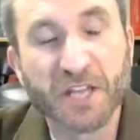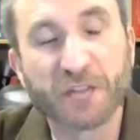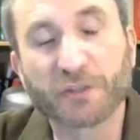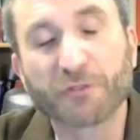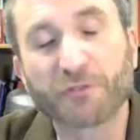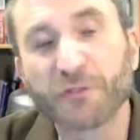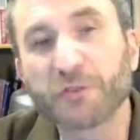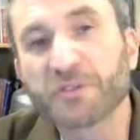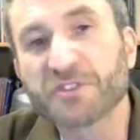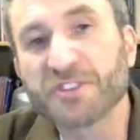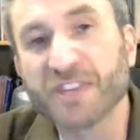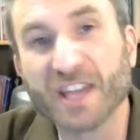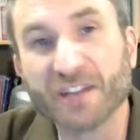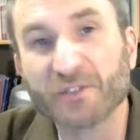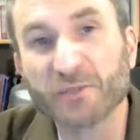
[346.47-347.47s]
You know, food has
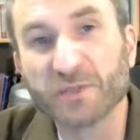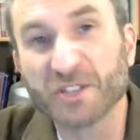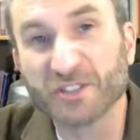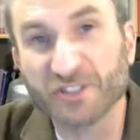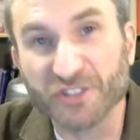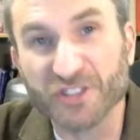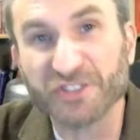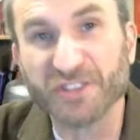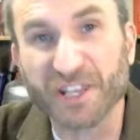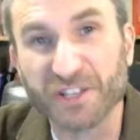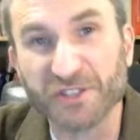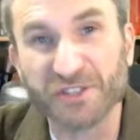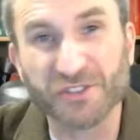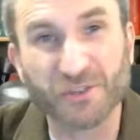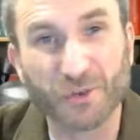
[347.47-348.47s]
never been just a
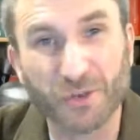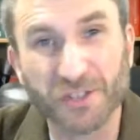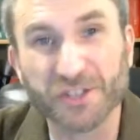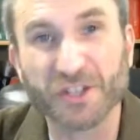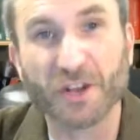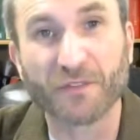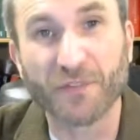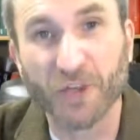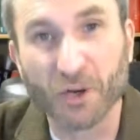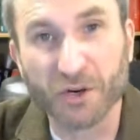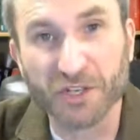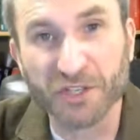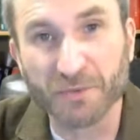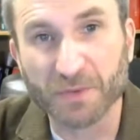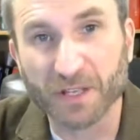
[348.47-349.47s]
source of
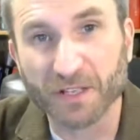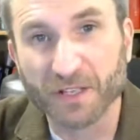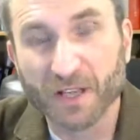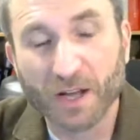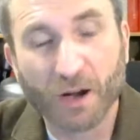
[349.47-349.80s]
nourishment.